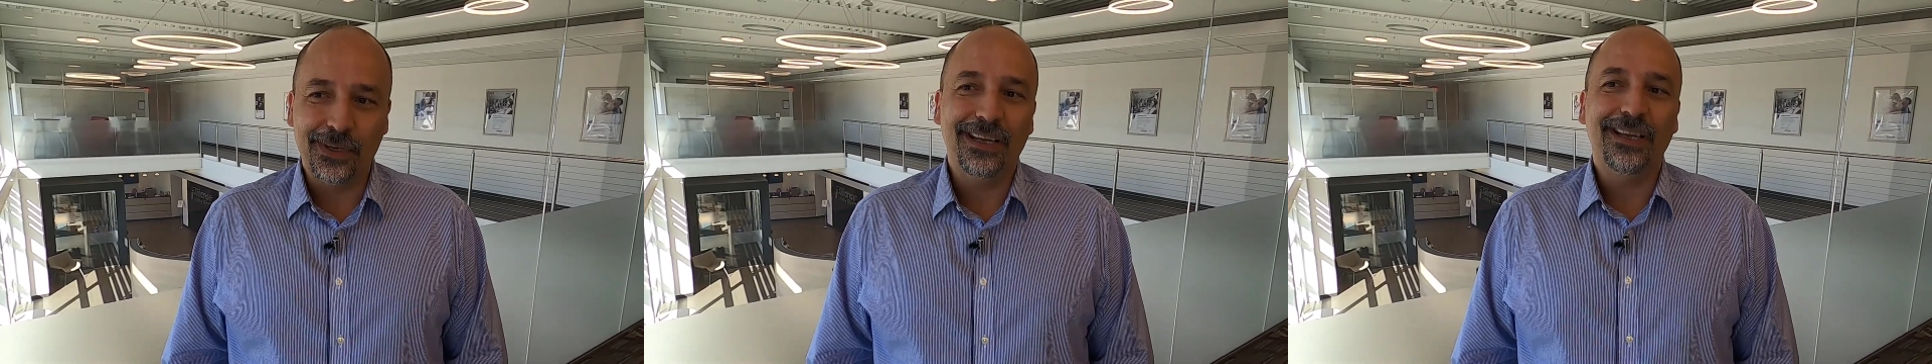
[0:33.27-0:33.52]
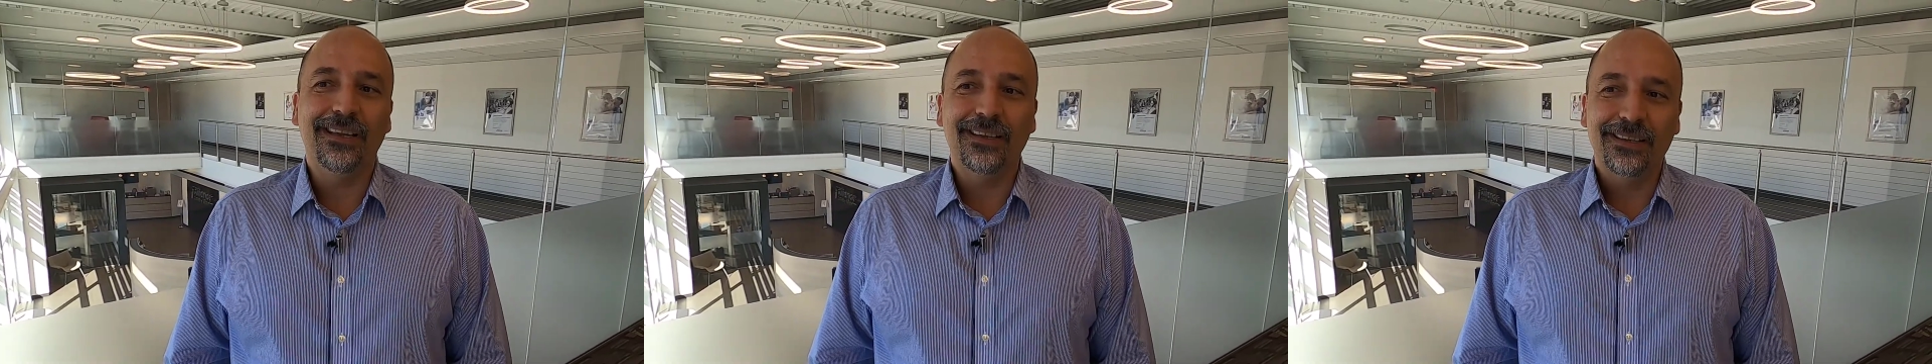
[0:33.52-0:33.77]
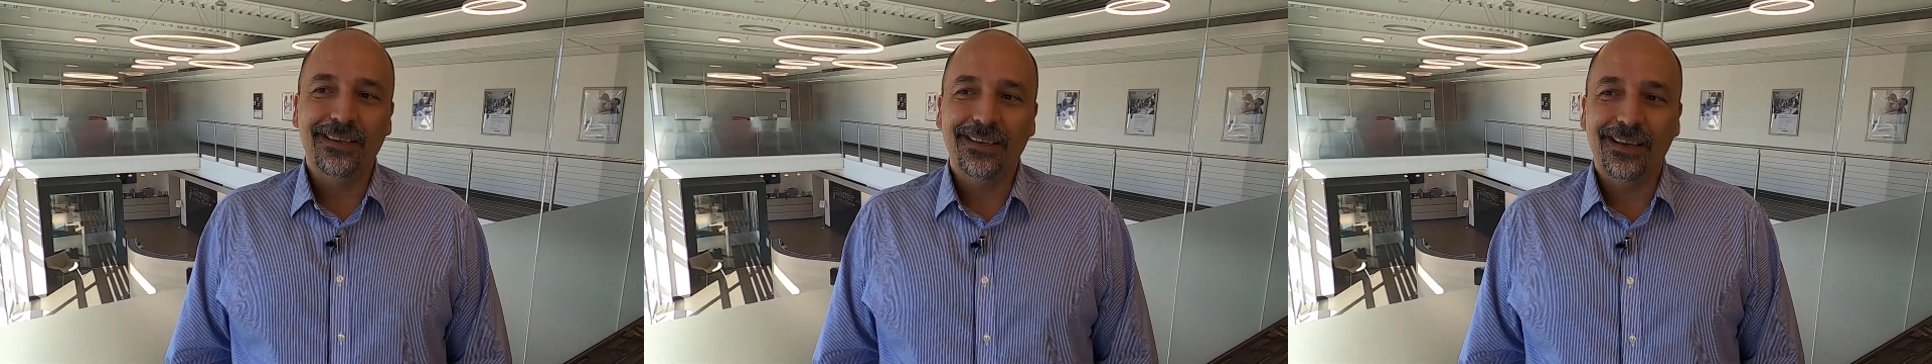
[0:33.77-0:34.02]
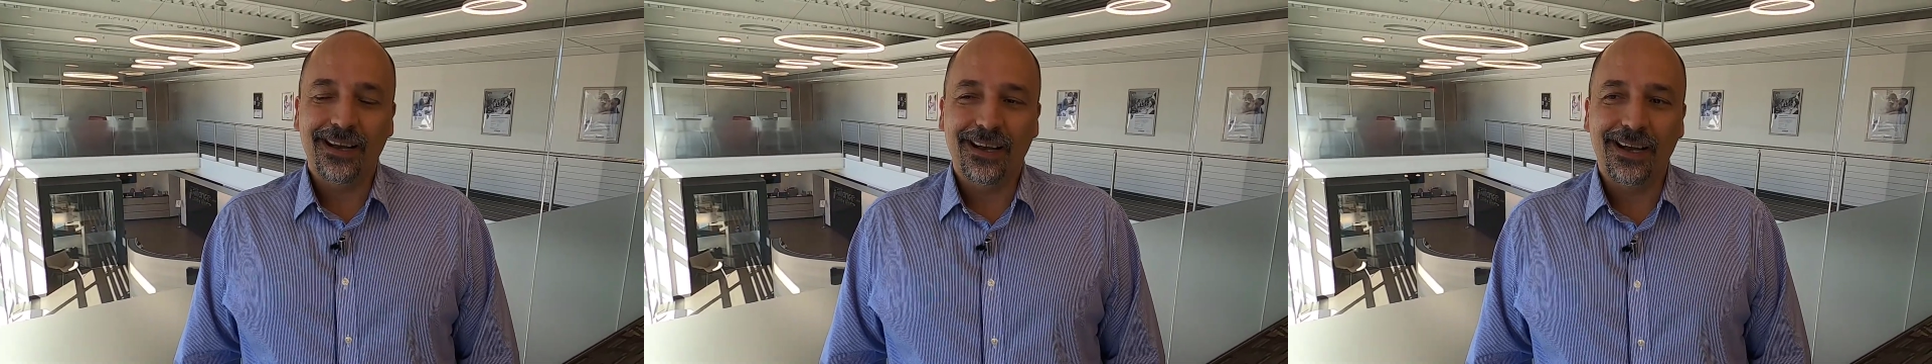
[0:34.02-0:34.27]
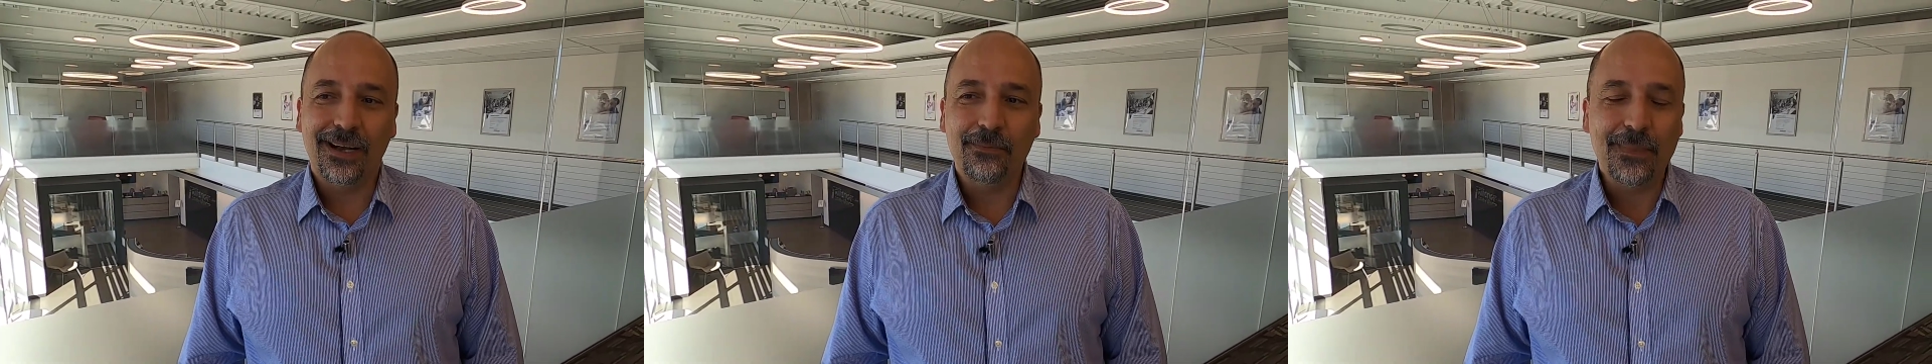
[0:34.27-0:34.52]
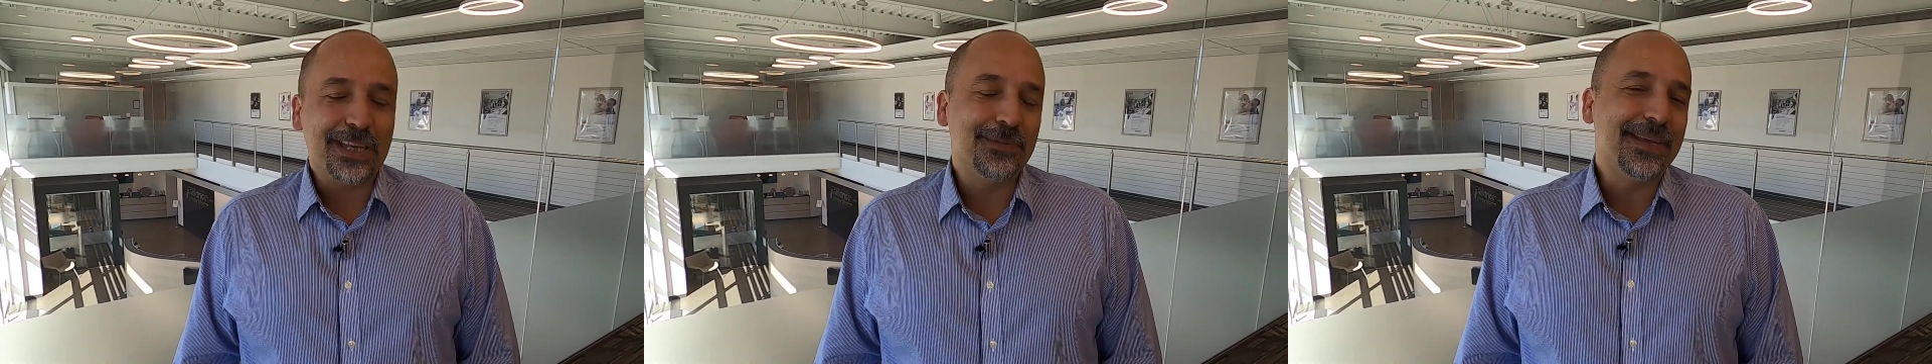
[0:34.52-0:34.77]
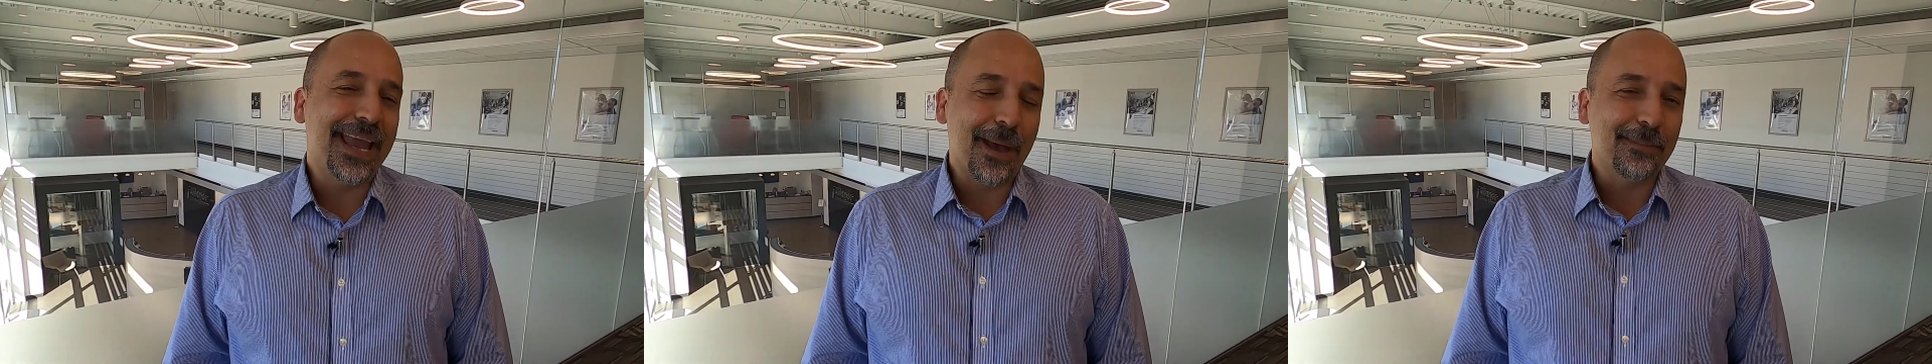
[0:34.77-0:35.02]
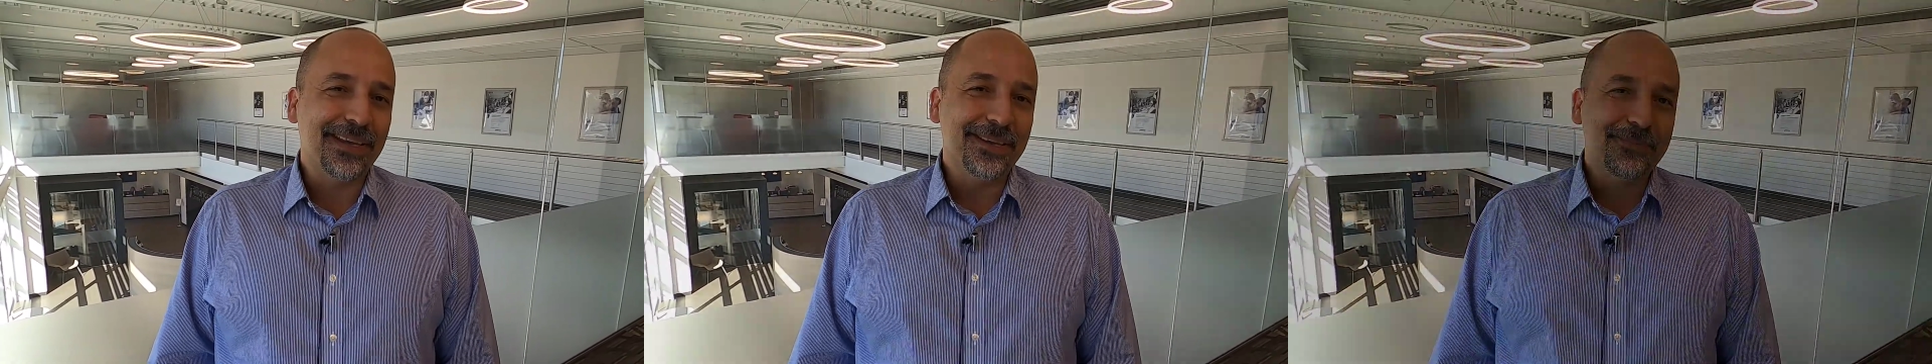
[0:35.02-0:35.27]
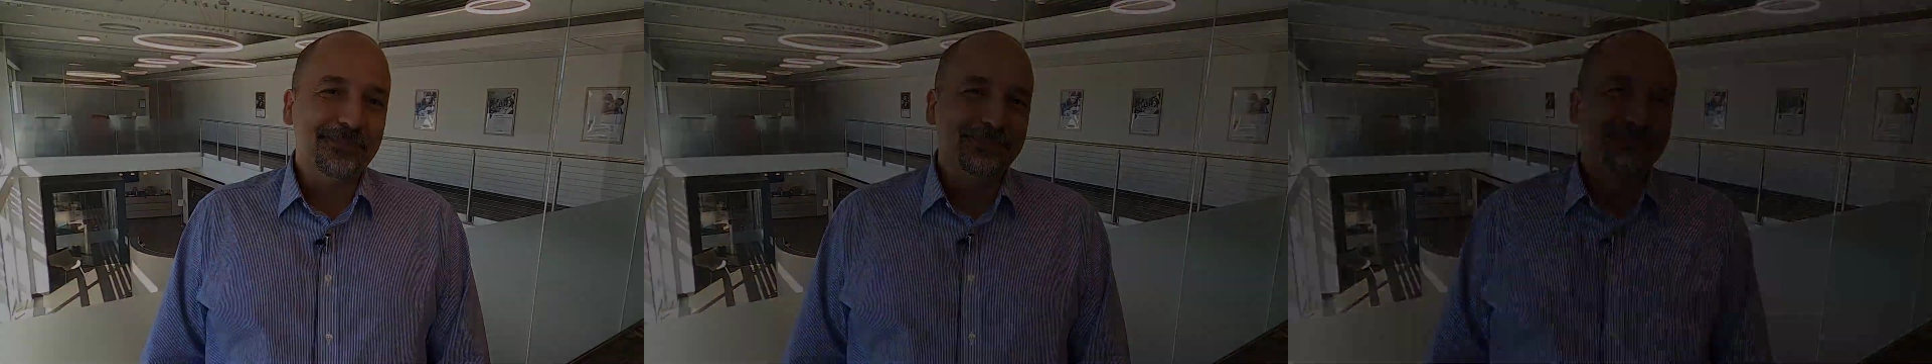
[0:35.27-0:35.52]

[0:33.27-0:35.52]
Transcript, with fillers: really uh, makes me happy